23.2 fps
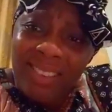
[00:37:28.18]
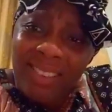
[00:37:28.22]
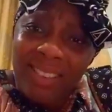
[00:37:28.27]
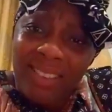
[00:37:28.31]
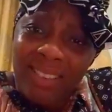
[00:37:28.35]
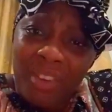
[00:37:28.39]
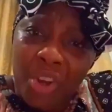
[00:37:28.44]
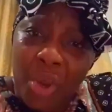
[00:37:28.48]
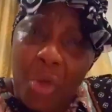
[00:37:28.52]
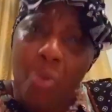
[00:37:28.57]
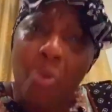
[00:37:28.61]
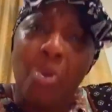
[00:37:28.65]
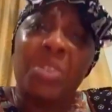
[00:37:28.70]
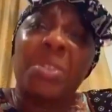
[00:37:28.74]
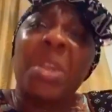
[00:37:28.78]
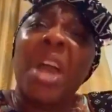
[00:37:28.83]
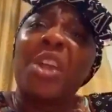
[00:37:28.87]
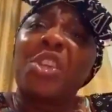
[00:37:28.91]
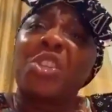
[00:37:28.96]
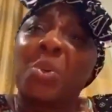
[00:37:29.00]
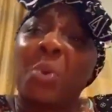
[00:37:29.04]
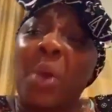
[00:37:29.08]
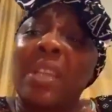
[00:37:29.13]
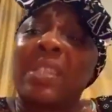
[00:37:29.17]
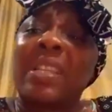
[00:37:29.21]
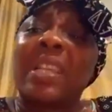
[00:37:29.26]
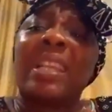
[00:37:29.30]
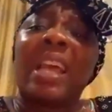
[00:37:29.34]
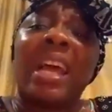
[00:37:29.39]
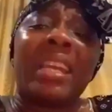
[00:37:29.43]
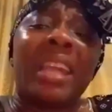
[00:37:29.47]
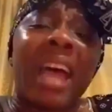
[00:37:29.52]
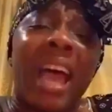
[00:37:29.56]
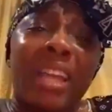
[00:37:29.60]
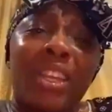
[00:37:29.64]
Who said you should go and sit and
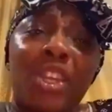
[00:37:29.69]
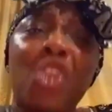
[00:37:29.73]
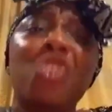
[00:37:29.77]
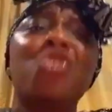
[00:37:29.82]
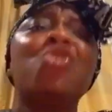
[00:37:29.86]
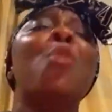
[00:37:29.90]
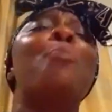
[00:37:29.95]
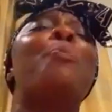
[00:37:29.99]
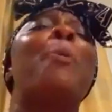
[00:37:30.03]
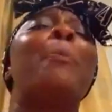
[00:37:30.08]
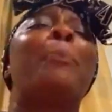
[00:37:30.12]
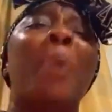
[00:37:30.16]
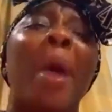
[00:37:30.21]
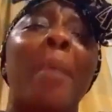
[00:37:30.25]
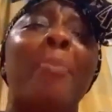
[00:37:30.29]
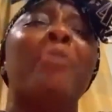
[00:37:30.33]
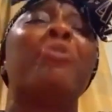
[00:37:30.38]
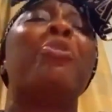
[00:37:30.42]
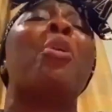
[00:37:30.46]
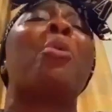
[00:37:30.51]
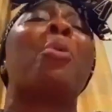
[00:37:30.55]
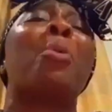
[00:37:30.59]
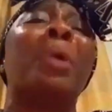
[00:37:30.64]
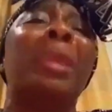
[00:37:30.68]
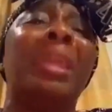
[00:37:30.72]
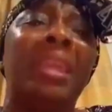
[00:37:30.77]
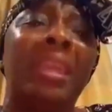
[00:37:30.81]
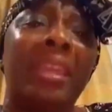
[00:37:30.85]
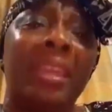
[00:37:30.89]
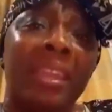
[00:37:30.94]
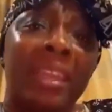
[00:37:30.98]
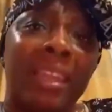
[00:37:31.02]
die? Did you prepare before going?